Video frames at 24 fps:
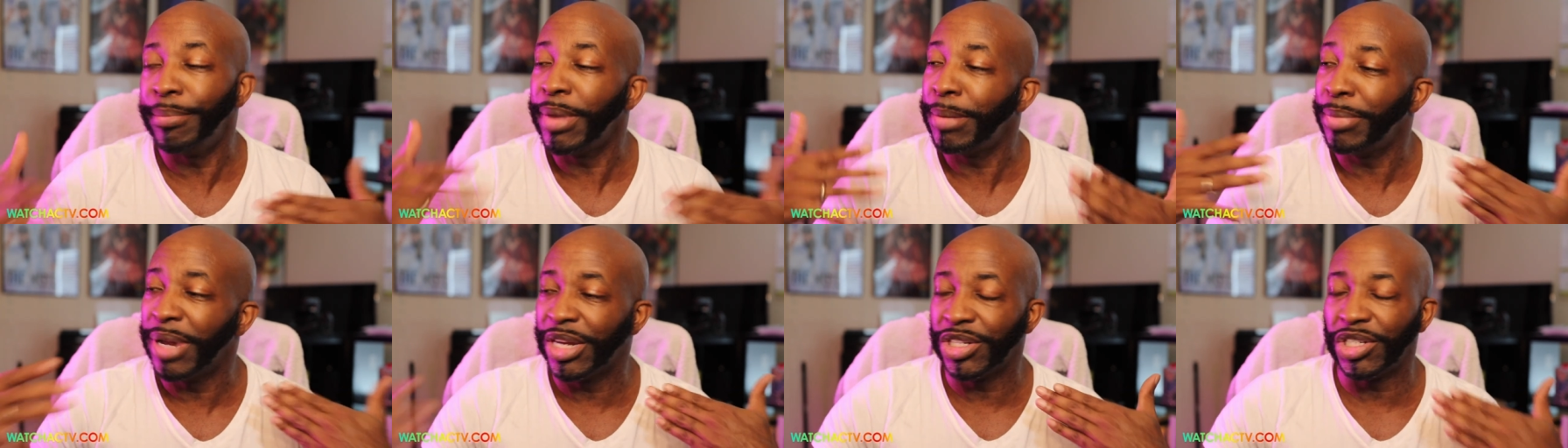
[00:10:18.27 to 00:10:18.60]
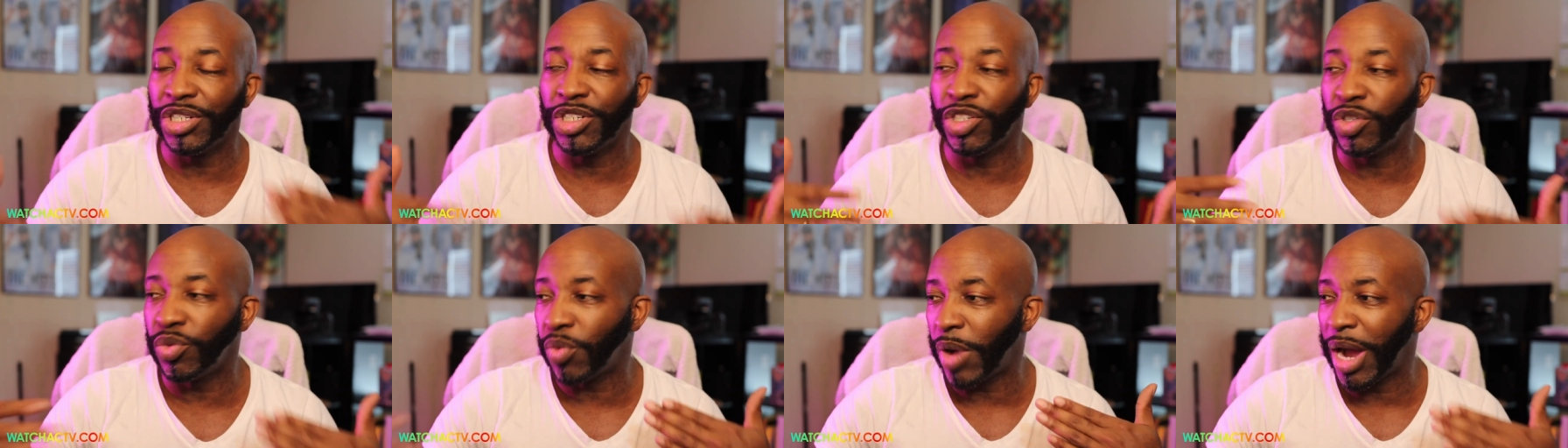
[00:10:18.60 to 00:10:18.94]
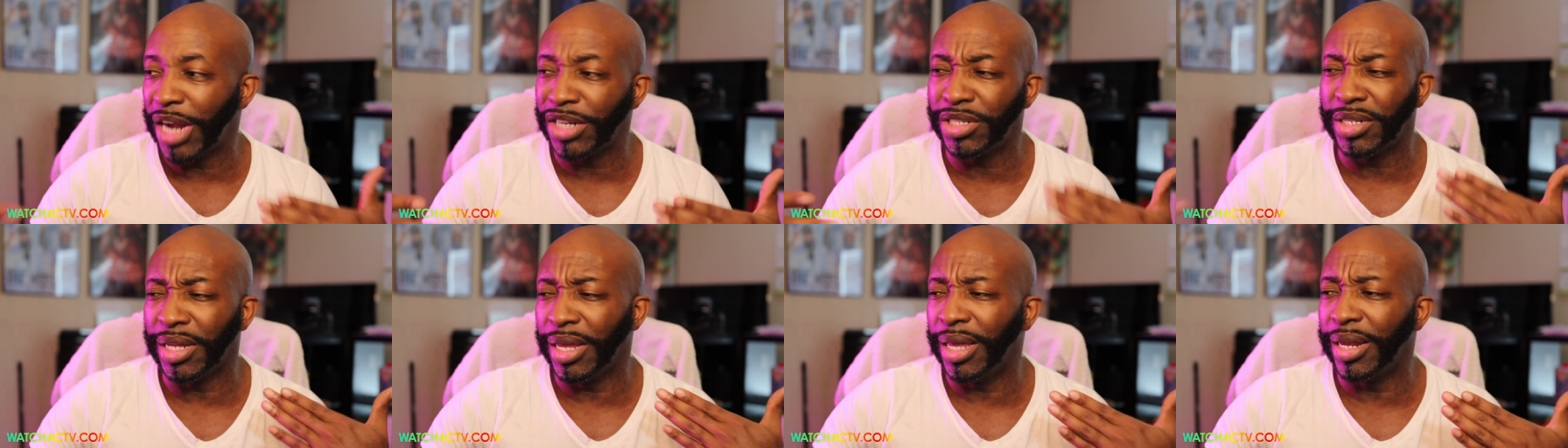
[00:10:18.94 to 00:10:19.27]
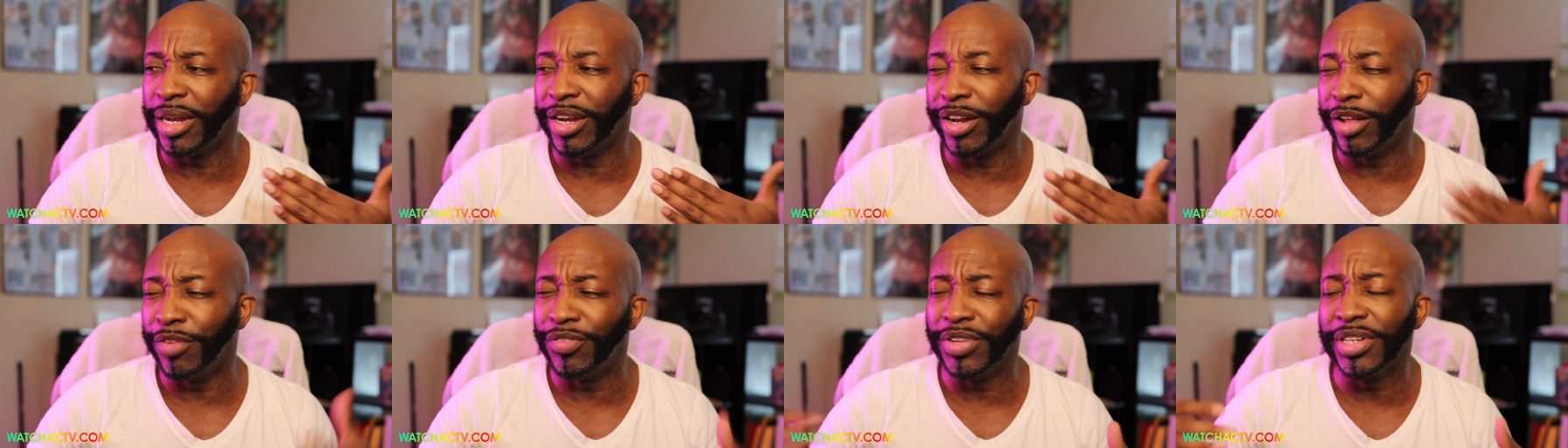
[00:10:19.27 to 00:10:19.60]
Maybe I should just watch the
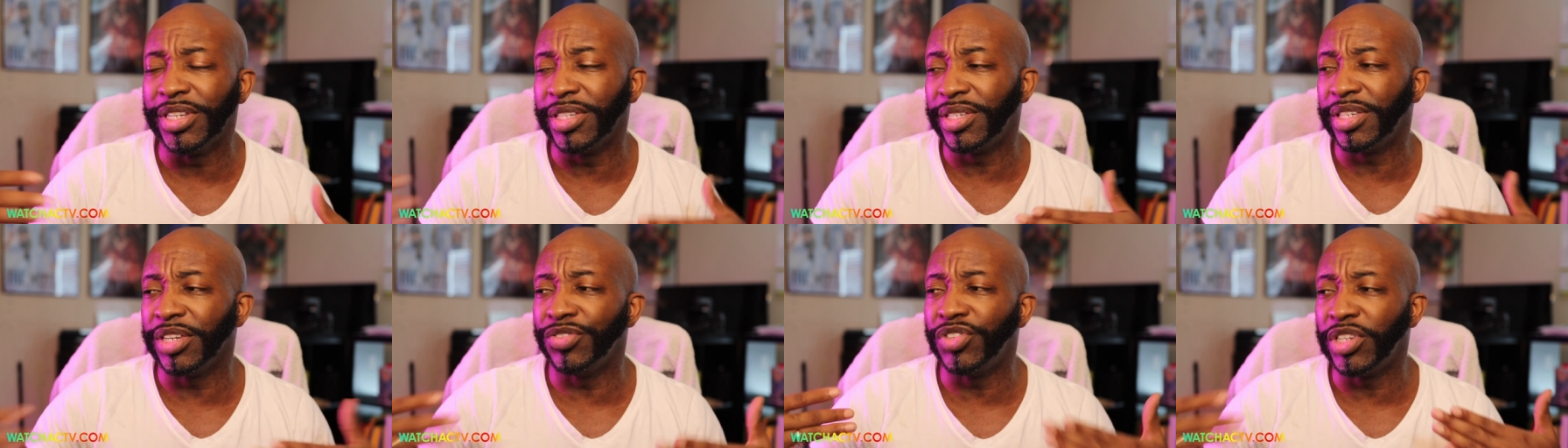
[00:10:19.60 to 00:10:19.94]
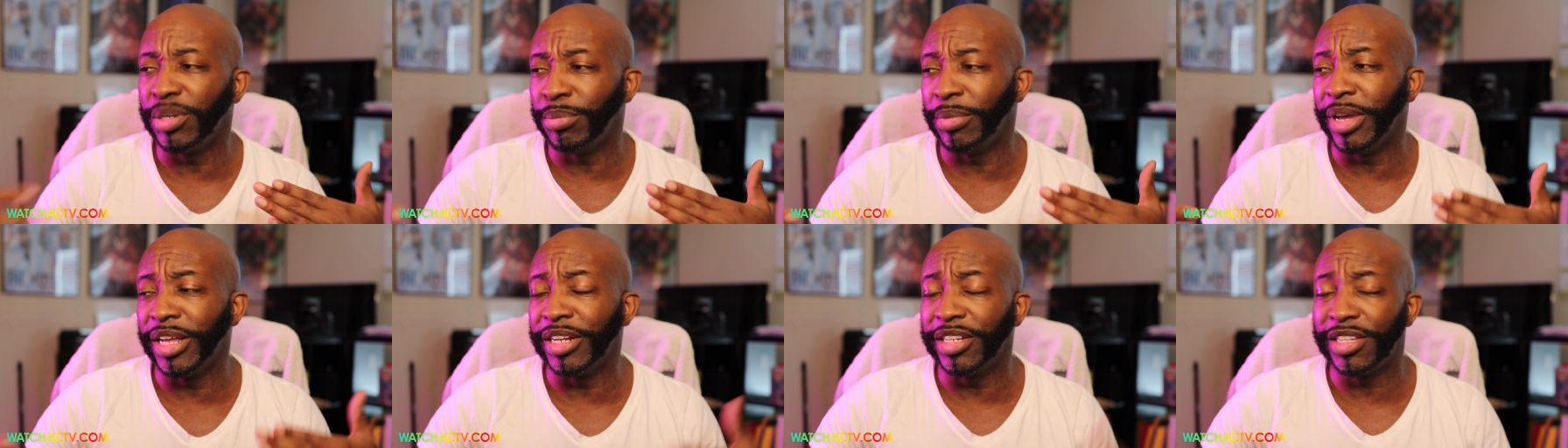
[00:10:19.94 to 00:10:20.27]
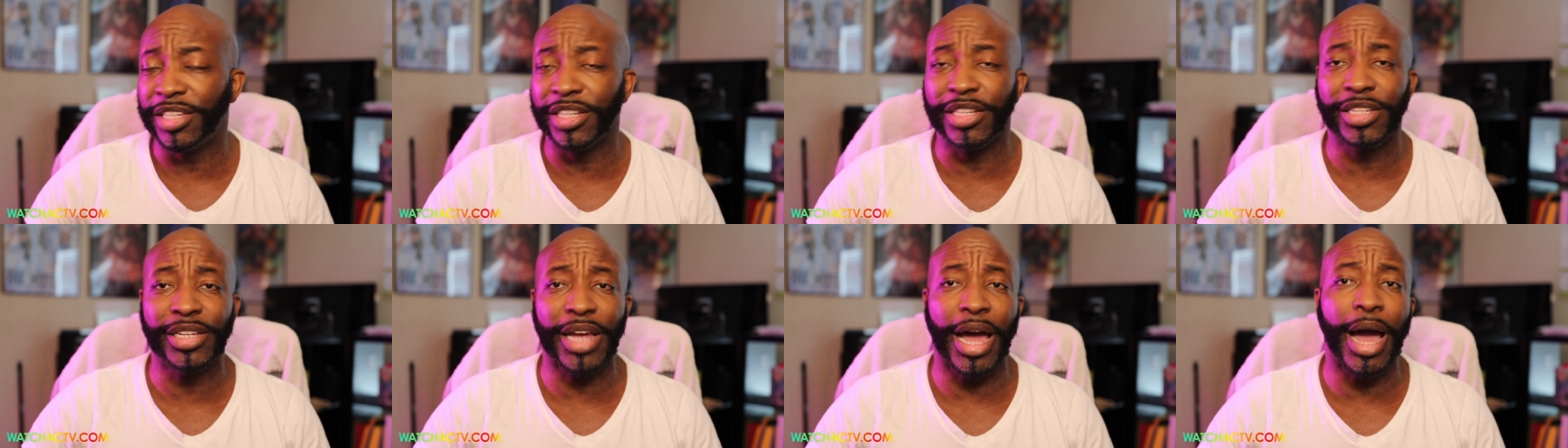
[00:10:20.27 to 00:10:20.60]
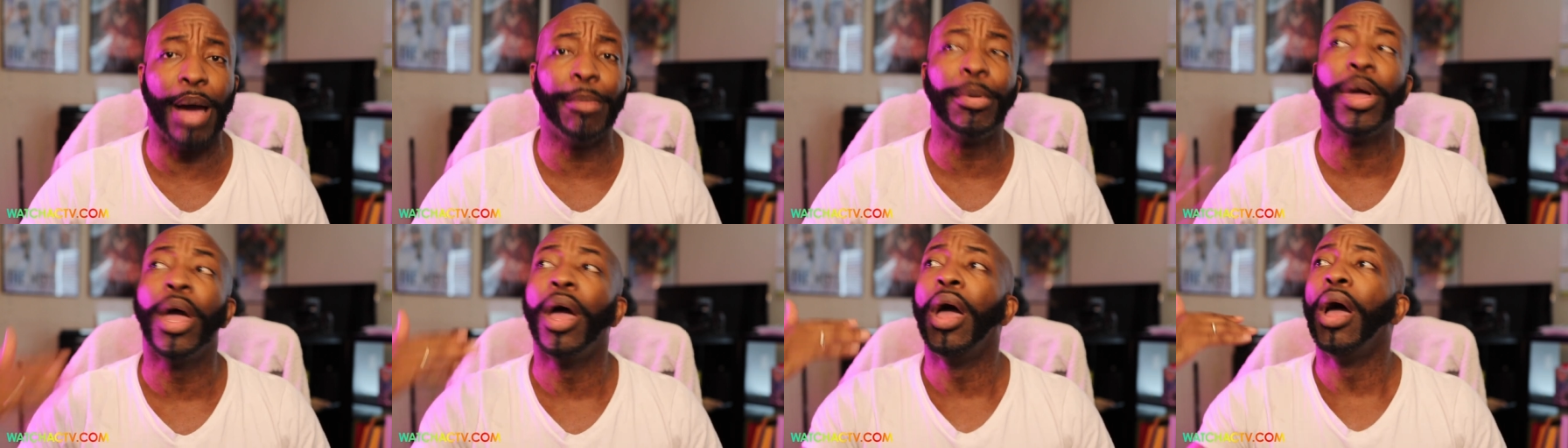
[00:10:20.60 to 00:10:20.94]
ending of it to see if she made it to the
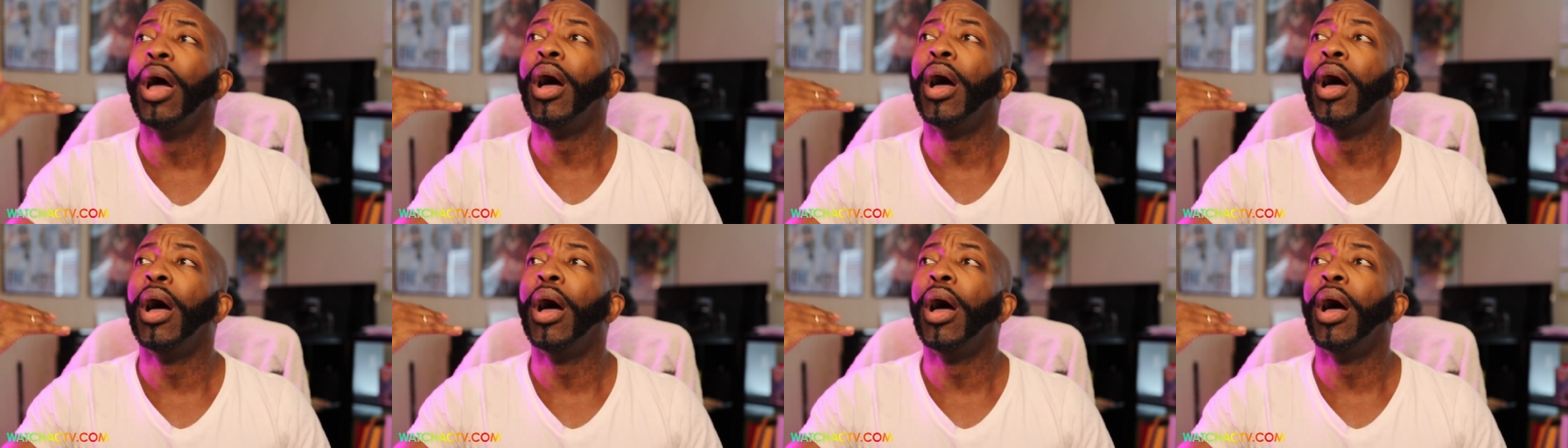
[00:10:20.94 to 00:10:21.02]
top.